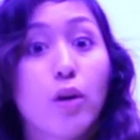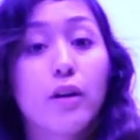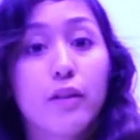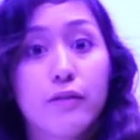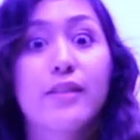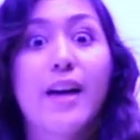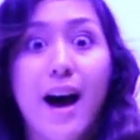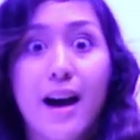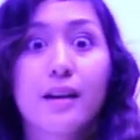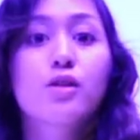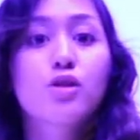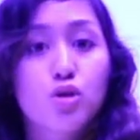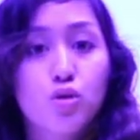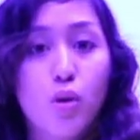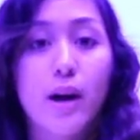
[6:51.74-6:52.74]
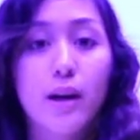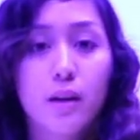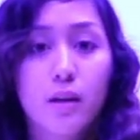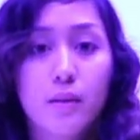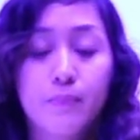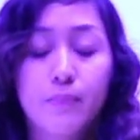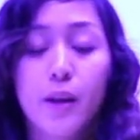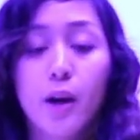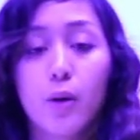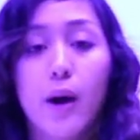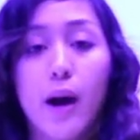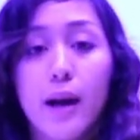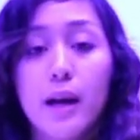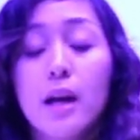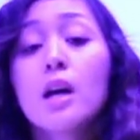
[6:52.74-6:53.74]
out of that strike,
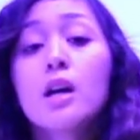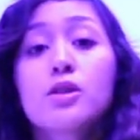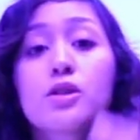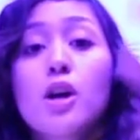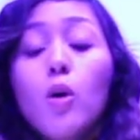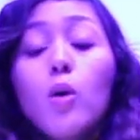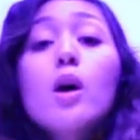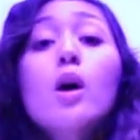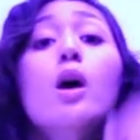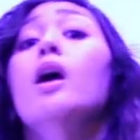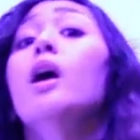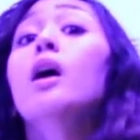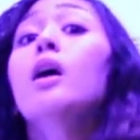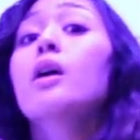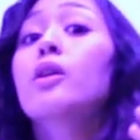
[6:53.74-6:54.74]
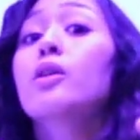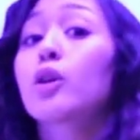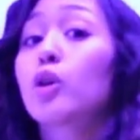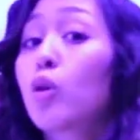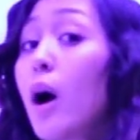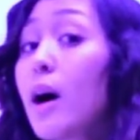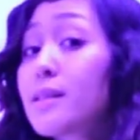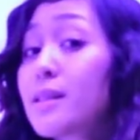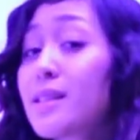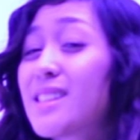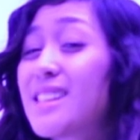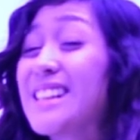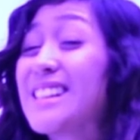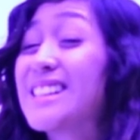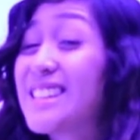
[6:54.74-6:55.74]
okay? So the cross
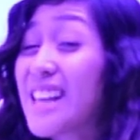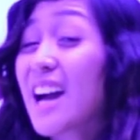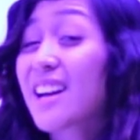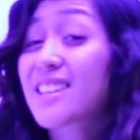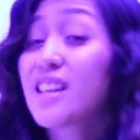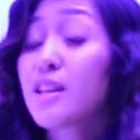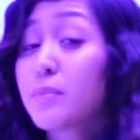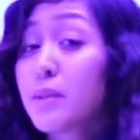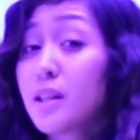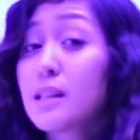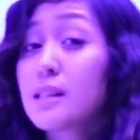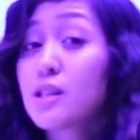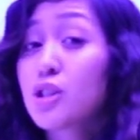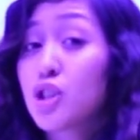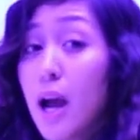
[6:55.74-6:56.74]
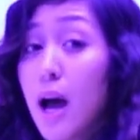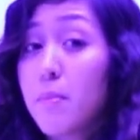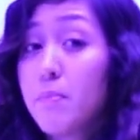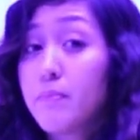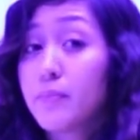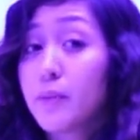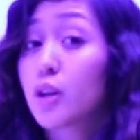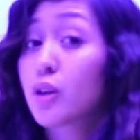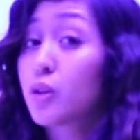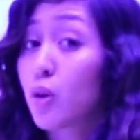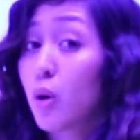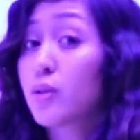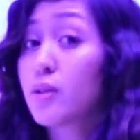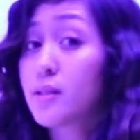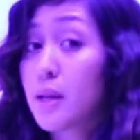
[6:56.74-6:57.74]
is the exact same thing as the jab. You're
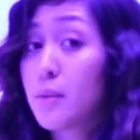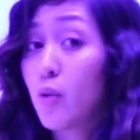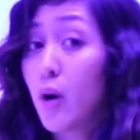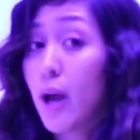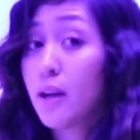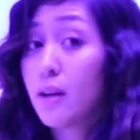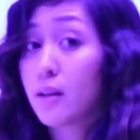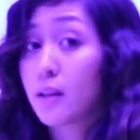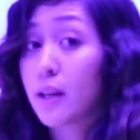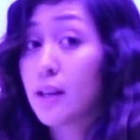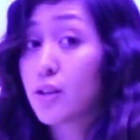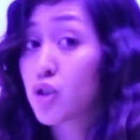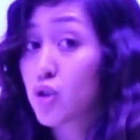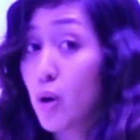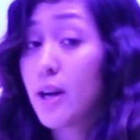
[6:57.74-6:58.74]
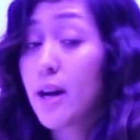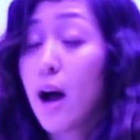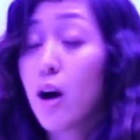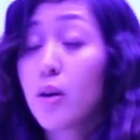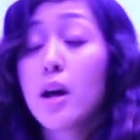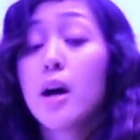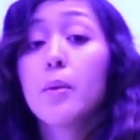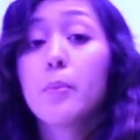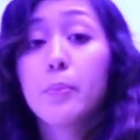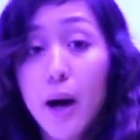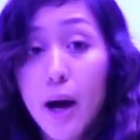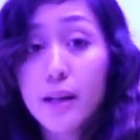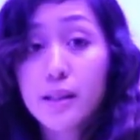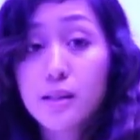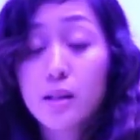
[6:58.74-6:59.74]
gonna throw it the same way, okay, straight out,
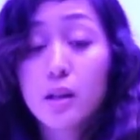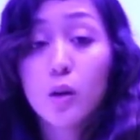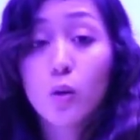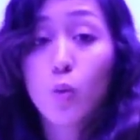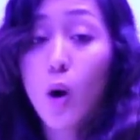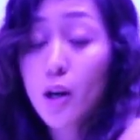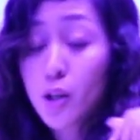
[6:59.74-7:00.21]
but